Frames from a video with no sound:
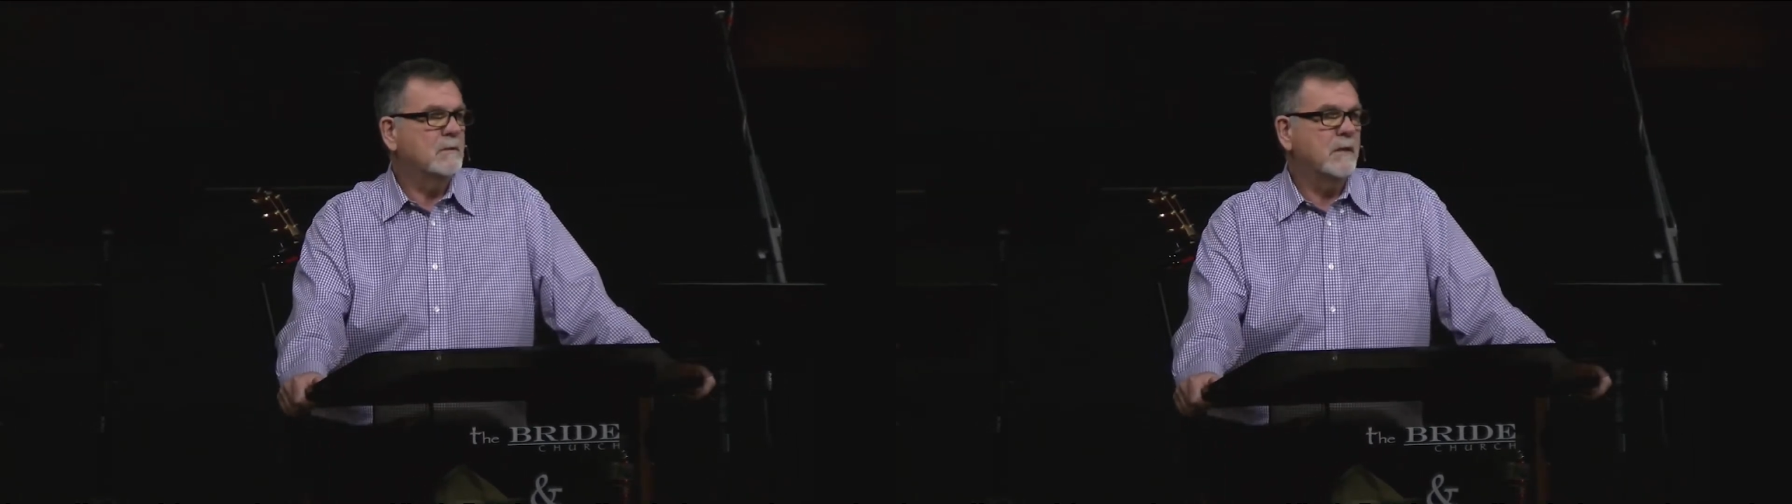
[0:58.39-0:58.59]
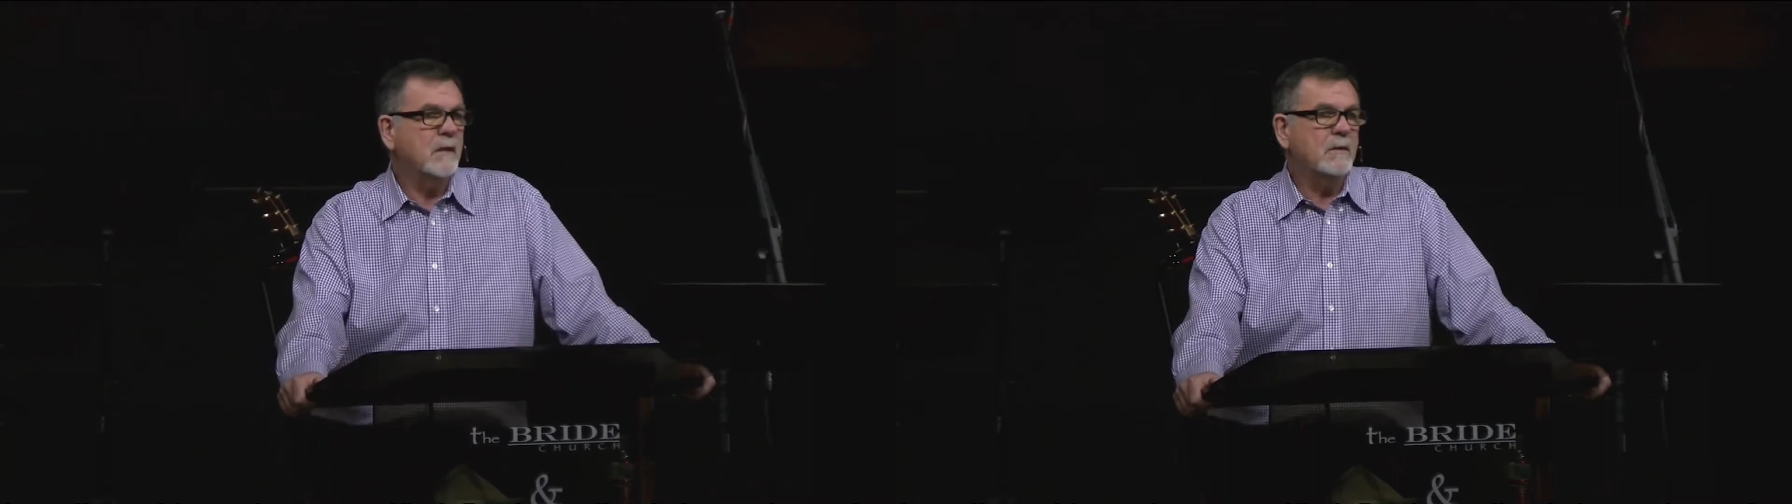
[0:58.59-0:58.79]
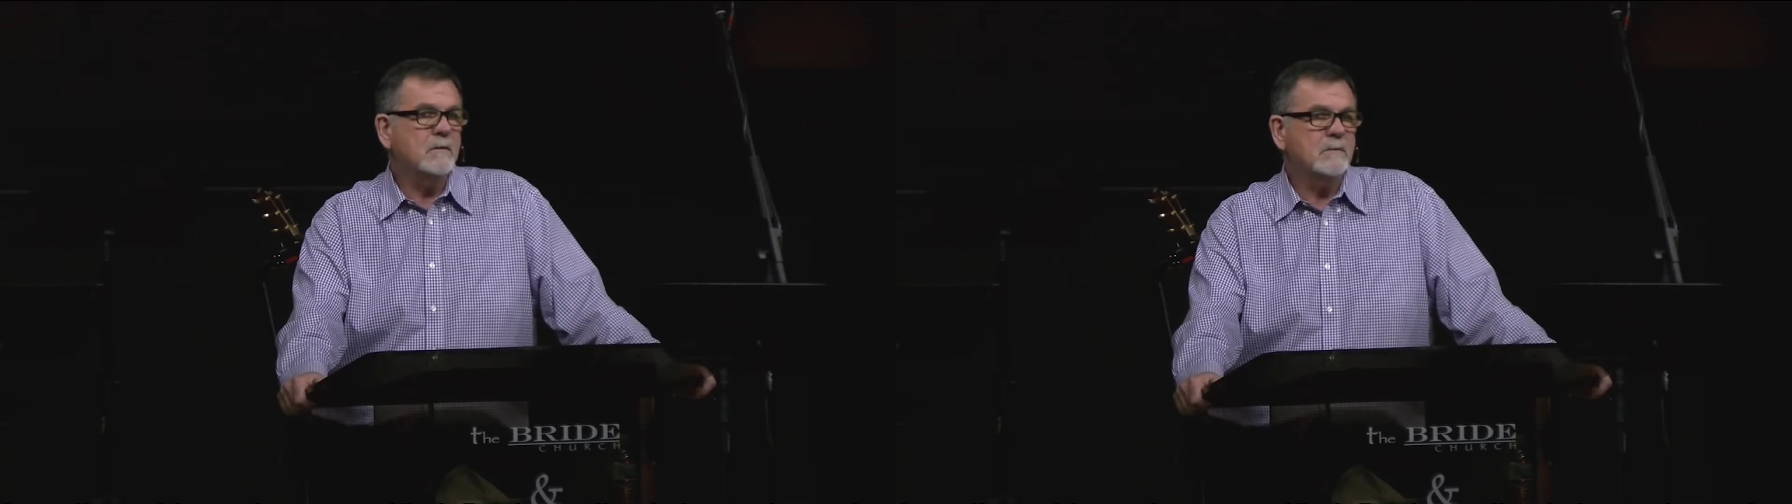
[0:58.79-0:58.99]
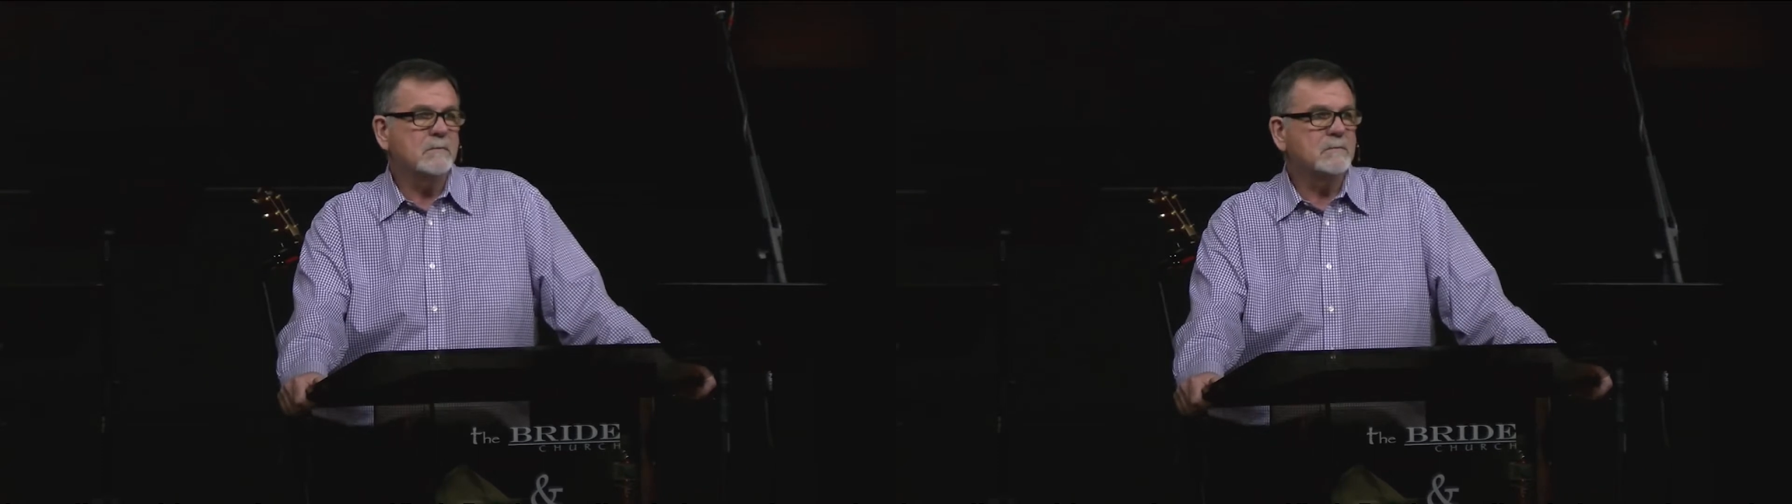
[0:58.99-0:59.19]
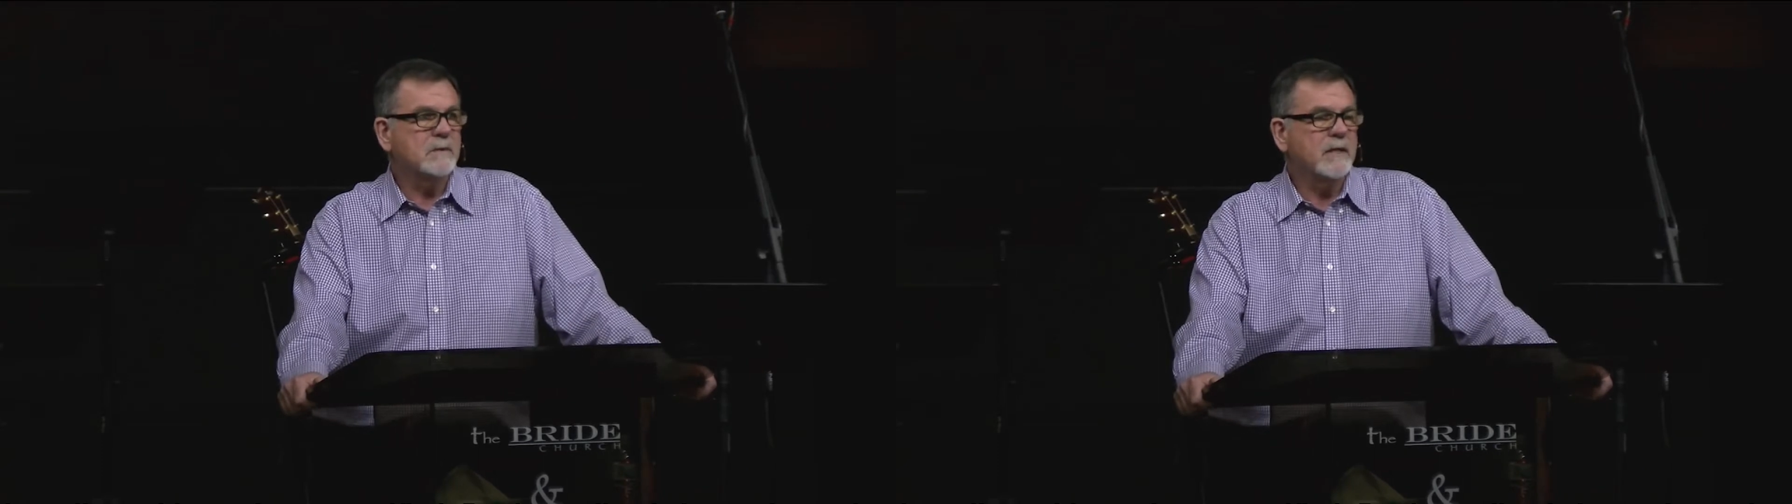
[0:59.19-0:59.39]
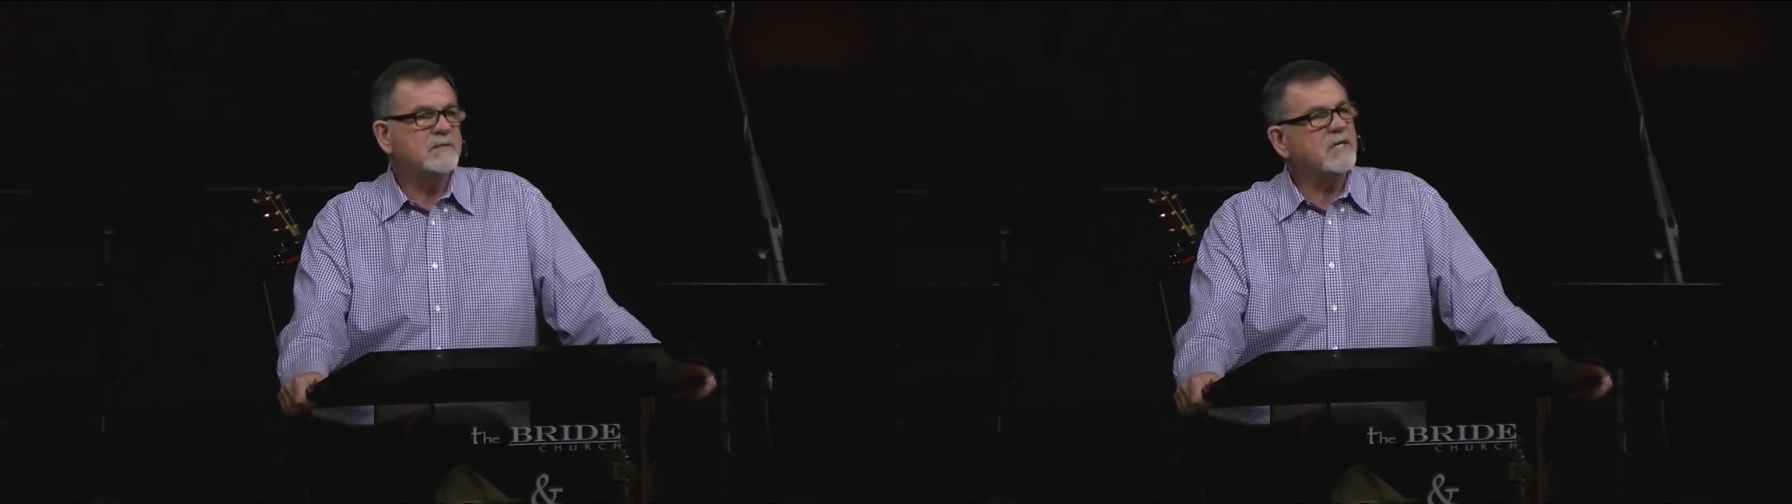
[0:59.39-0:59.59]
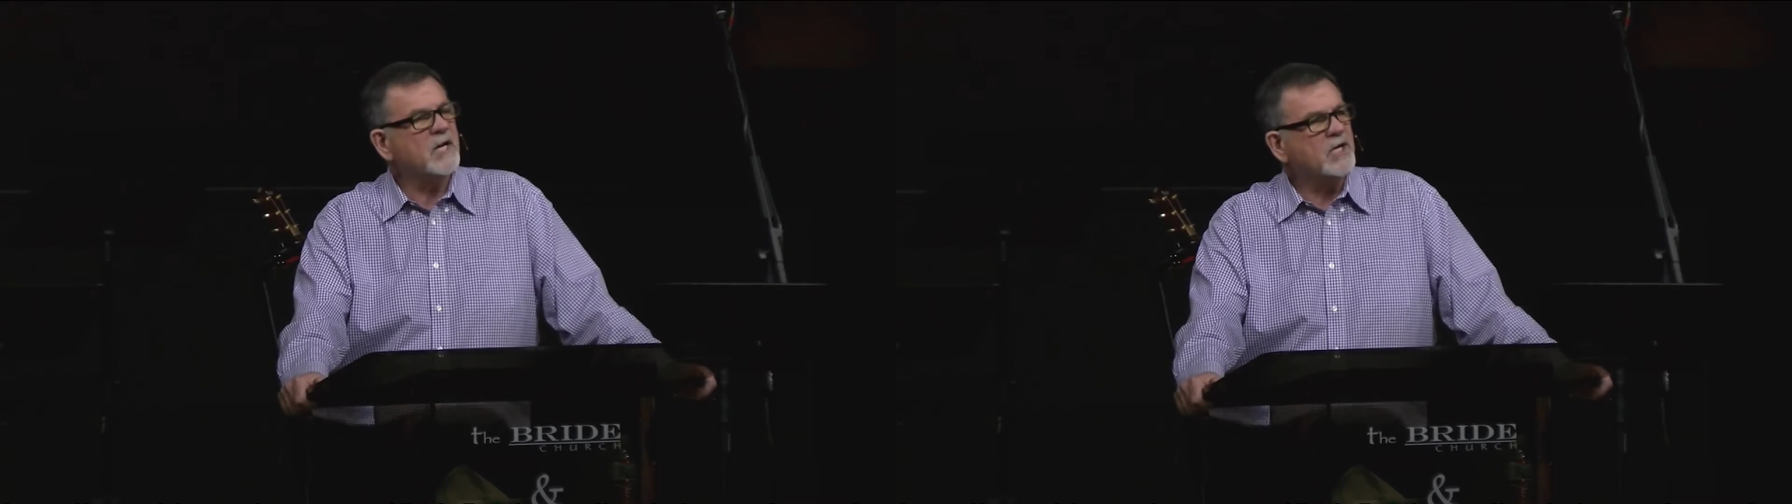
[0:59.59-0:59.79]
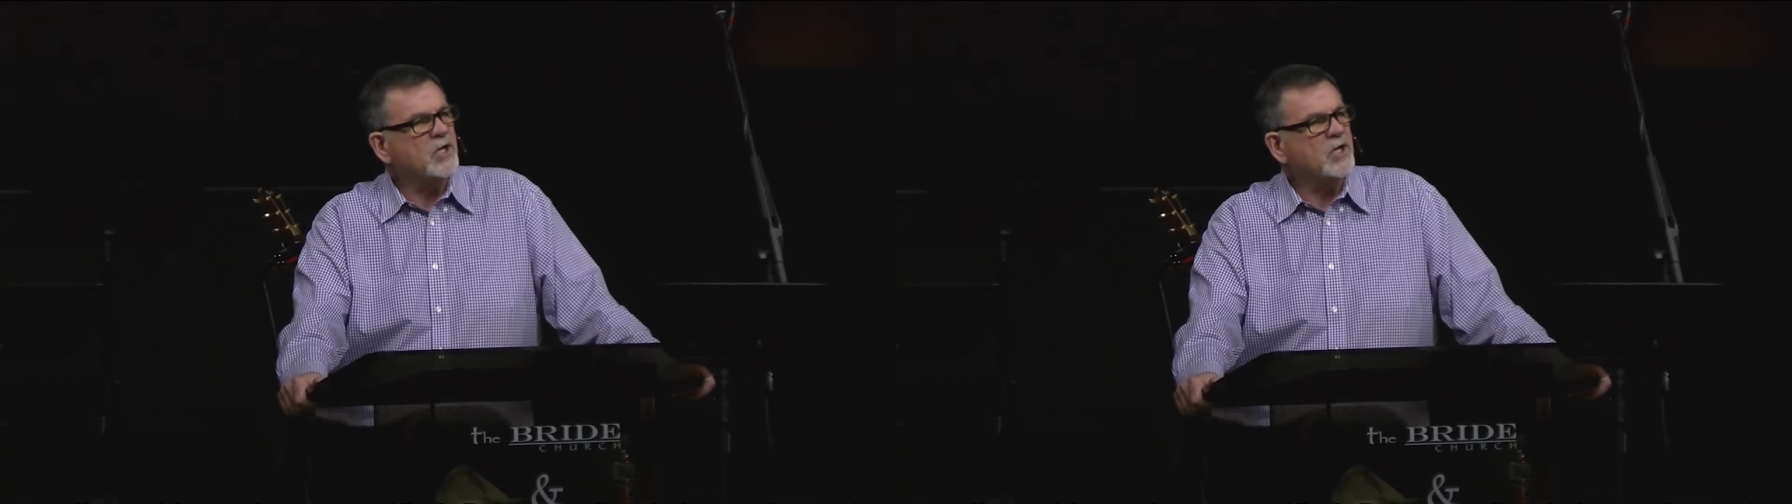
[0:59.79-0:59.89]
No, he's going to